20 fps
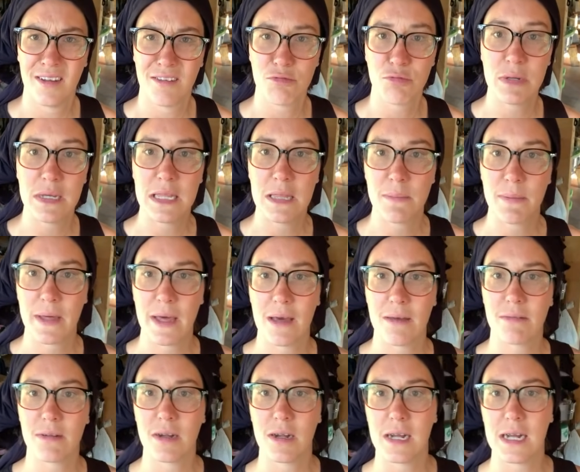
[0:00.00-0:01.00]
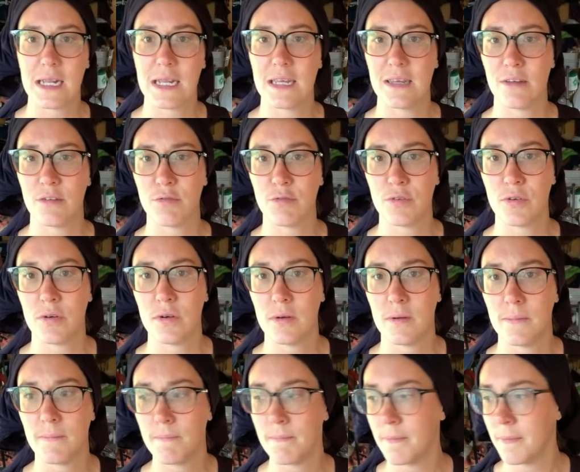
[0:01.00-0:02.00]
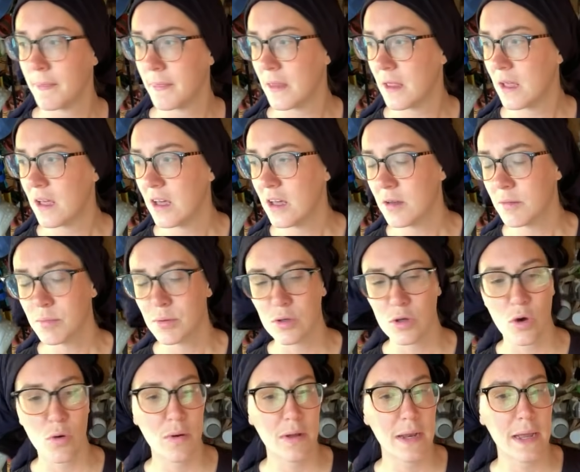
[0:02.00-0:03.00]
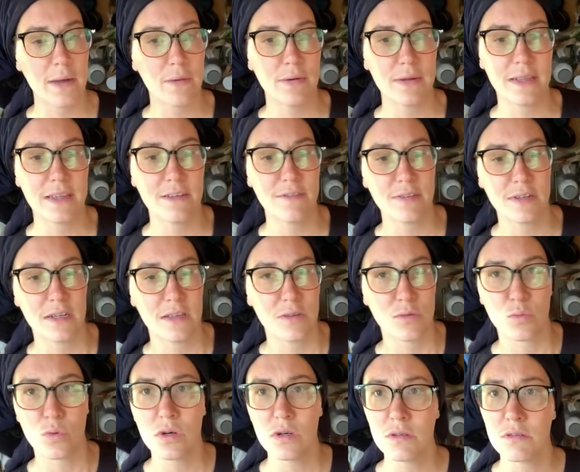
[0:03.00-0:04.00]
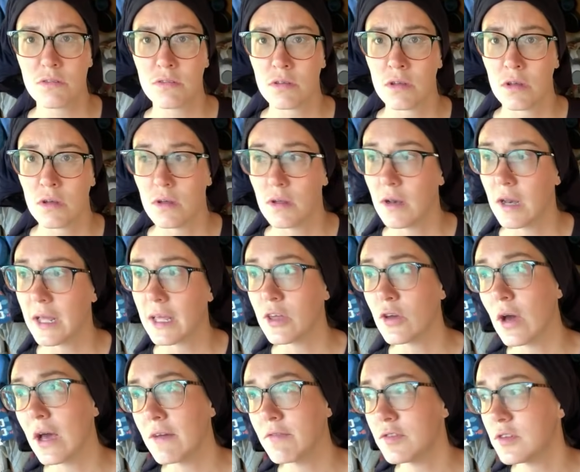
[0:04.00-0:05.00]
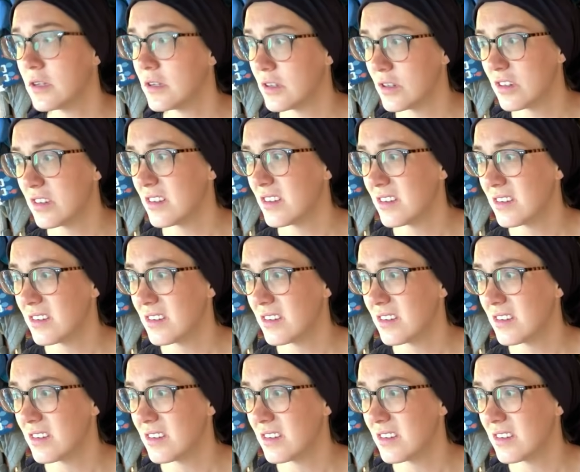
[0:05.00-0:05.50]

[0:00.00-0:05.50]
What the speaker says: Really bad where I live. But going out and living in the woods, like you have to,